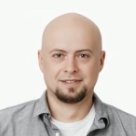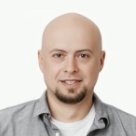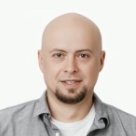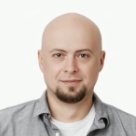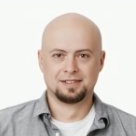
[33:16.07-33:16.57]

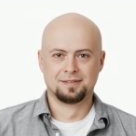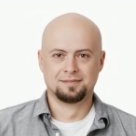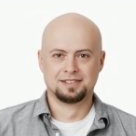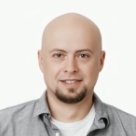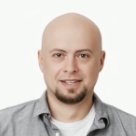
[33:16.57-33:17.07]
She looked
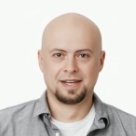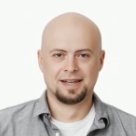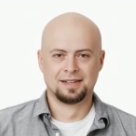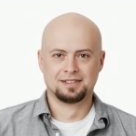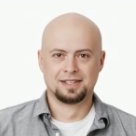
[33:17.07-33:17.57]
up to see
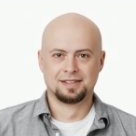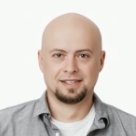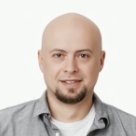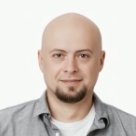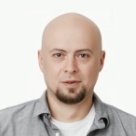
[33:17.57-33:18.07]
Gaian
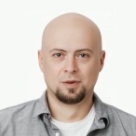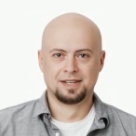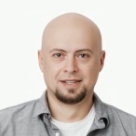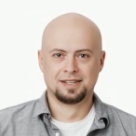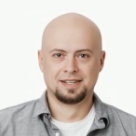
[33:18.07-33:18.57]
standing before
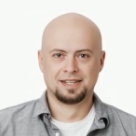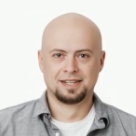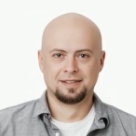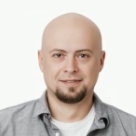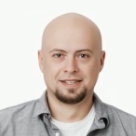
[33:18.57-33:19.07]
her,
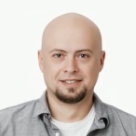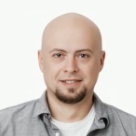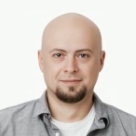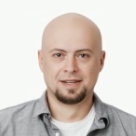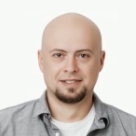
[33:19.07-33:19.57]
his
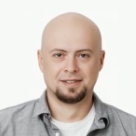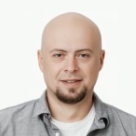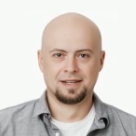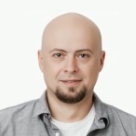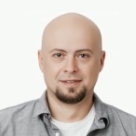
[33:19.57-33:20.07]

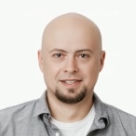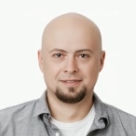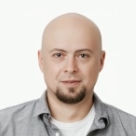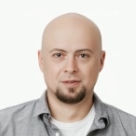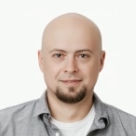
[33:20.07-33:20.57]
expression
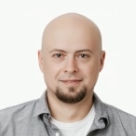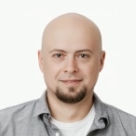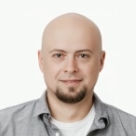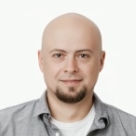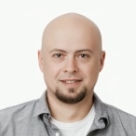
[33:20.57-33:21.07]
unreadable.
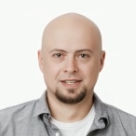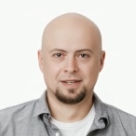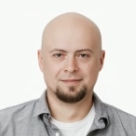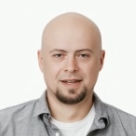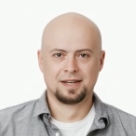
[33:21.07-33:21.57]
You
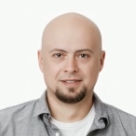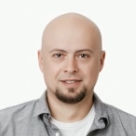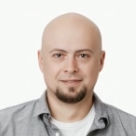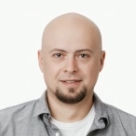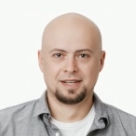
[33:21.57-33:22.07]
have
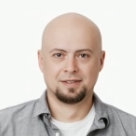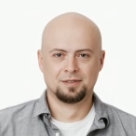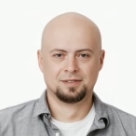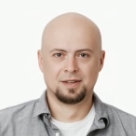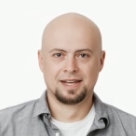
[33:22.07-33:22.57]
passed the
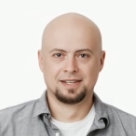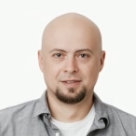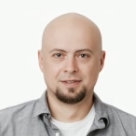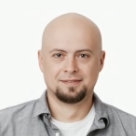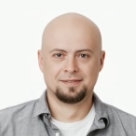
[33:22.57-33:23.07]
final
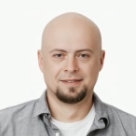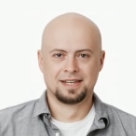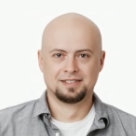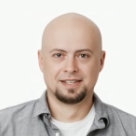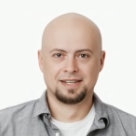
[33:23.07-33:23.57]
trial,
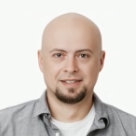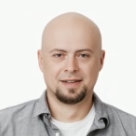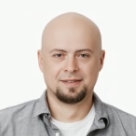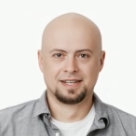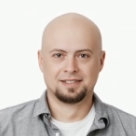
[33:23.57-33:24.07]
he said,
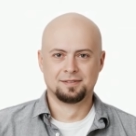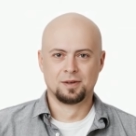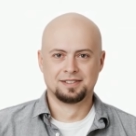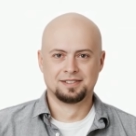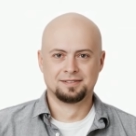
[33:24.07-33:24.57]
his
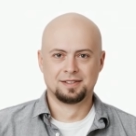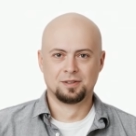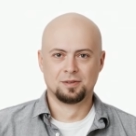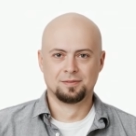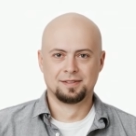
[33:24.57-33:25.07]
voice
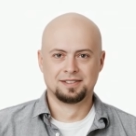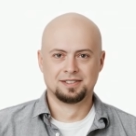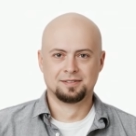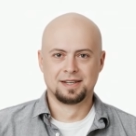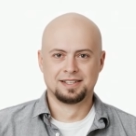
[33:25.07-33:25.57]
filled with a
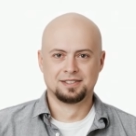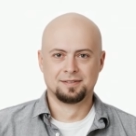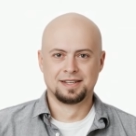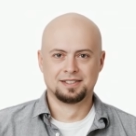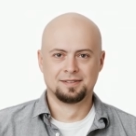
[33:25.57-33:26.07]
strange
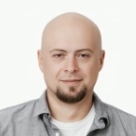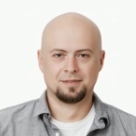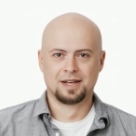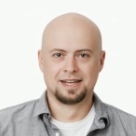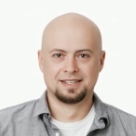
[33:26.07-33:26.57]
mix of
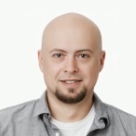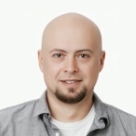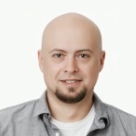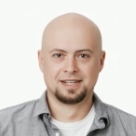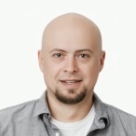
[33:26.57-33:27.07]
pride
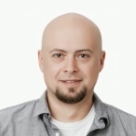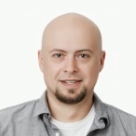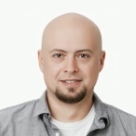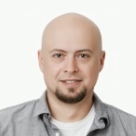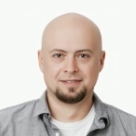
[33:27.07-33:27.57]
and
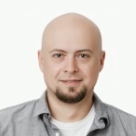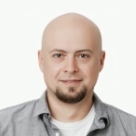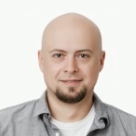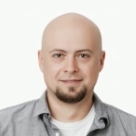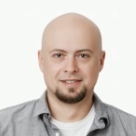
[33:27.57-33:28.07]
sadness.
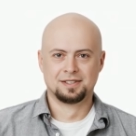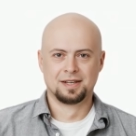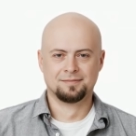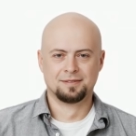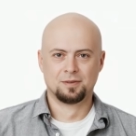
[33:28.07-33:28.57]
You
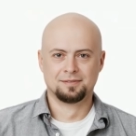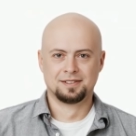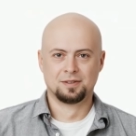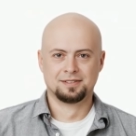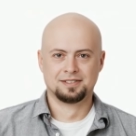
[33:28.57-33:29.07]
have
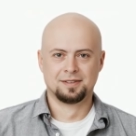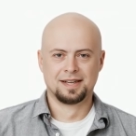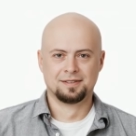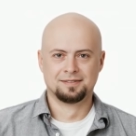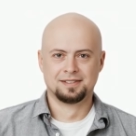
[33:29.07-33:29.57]
proven your
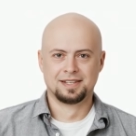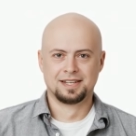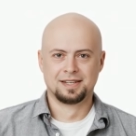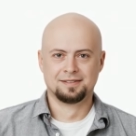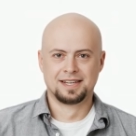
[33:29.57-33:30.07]
strength,
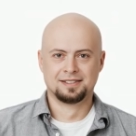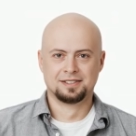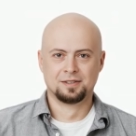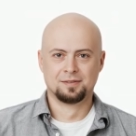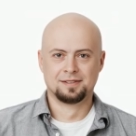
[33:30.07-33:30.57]

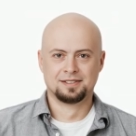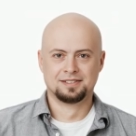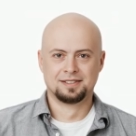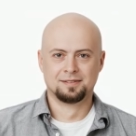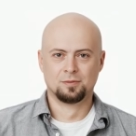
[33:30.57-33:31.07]

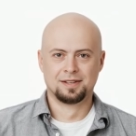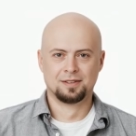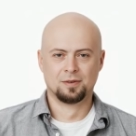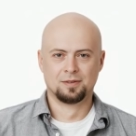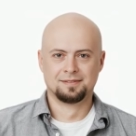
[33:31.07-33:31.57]
endurance and
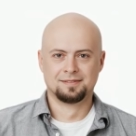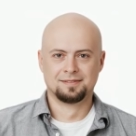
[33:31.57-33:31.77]
will.